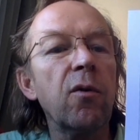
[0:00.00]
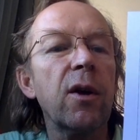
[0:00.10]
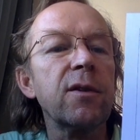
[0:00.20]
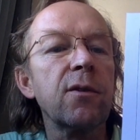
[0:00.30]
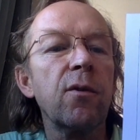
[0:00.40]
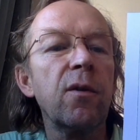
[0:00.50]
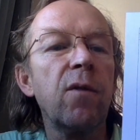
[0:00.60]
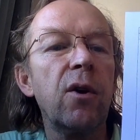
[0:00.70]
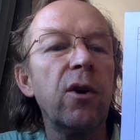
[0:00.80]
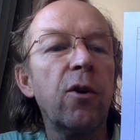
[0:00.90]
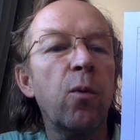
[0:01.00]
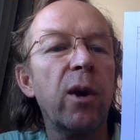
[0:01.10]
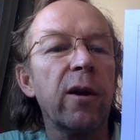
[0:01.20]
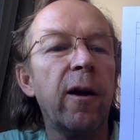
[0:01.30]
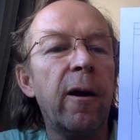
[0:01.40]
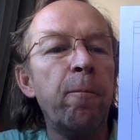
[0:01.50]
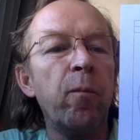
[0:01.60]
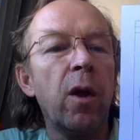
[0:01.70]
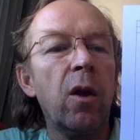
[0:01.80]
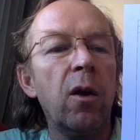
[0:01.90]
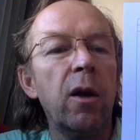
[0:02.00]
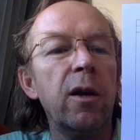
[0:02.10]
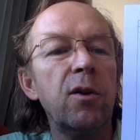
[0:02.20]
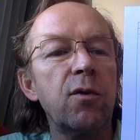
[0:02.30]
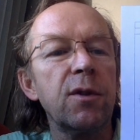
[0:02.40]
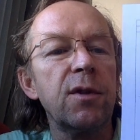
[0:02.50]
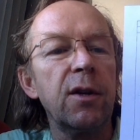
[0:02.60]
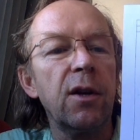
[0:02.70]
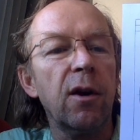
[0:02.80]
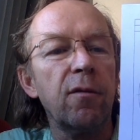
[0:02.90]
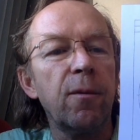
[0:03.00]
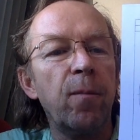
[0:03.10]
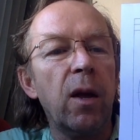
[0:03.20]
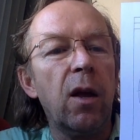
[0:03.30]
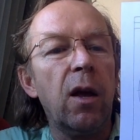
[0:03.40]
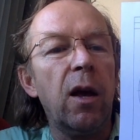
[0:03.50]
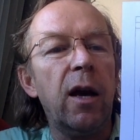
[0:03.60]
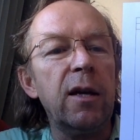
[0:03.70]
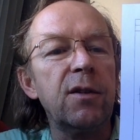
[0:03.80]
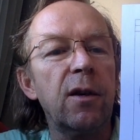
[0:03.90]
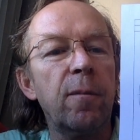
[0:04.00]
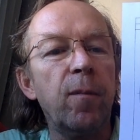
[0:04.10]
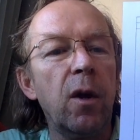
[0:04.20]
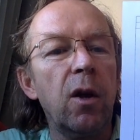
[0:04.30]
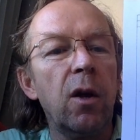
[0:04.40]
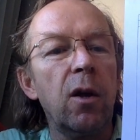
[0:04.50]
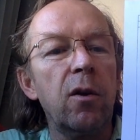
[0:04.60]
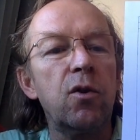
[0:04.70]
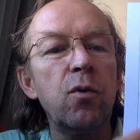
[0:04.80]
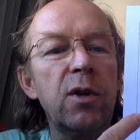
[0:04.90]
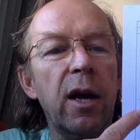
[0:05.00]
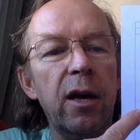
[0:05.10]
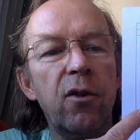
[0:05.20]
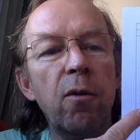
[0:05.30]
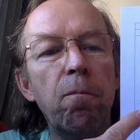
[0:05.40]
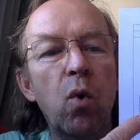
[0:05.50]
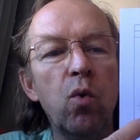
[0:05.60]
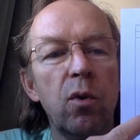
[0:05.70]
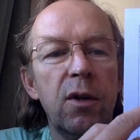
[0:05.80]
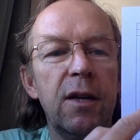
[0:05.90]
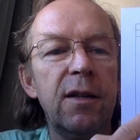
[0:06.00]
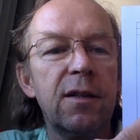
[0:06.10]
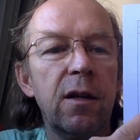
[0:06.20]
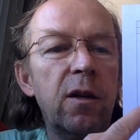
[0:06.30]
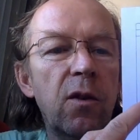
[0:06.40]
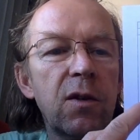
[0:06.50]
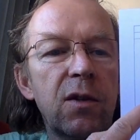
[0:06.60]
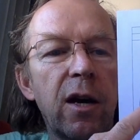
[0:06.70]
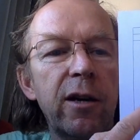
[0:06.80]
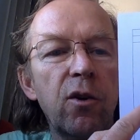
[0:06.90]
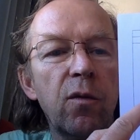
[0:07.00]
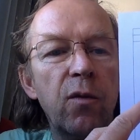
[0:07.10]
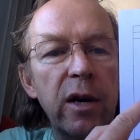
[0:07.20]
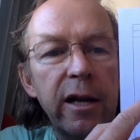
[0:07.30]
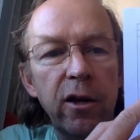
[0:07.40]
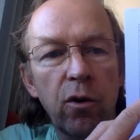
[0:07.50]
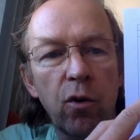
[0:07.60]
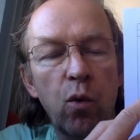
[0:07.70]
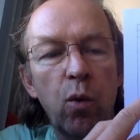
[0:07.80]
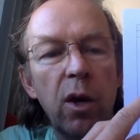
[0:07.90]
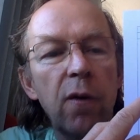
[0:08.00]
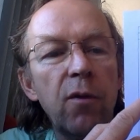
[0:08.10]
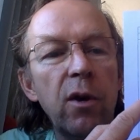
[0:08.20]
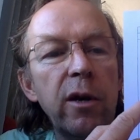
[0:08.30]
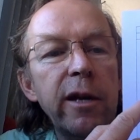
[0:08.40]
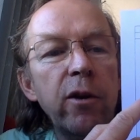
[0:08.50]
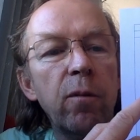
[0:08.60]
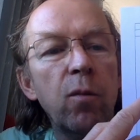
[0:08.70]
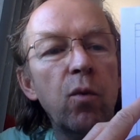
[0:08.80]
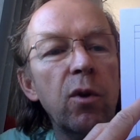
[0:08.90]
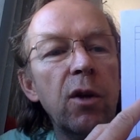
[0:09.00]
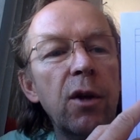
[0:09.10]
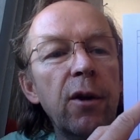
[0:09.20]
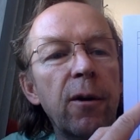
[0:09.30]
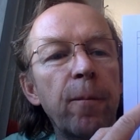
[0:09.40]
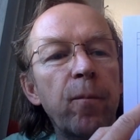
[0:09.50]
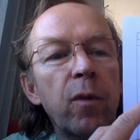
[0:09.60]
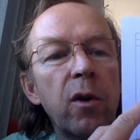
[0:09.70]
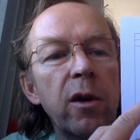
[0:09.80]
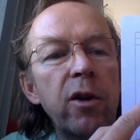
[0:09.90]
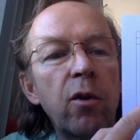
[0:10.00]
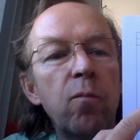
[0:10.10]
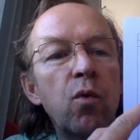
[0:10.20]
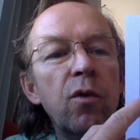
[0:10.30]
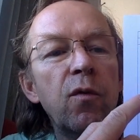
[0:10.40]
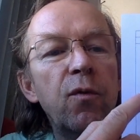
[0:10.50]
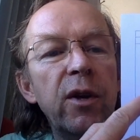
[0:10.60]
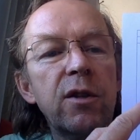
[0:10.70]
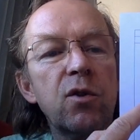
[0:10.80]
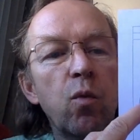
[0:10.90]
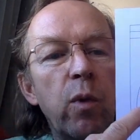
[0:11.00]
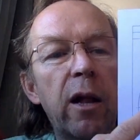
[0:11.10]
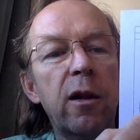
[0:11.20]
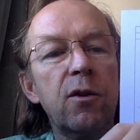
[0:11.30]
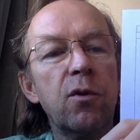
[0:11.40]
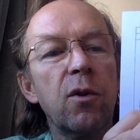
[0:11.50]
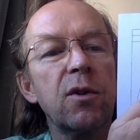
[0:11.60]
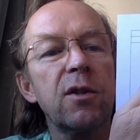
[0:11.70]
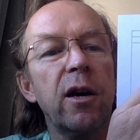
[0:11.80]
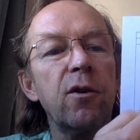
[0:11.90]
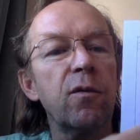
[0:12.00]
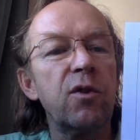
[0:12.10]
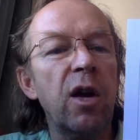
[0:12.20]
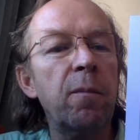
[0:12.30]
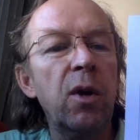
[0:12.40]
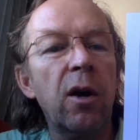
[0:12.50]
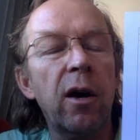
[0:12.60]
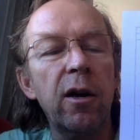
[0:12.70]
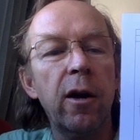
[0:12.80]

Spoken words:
That's going very quick, interesting enough. And today the moon is in the sign of Leo. We have a Leo moon here. The Leo moon fits well to the sign of Gemini.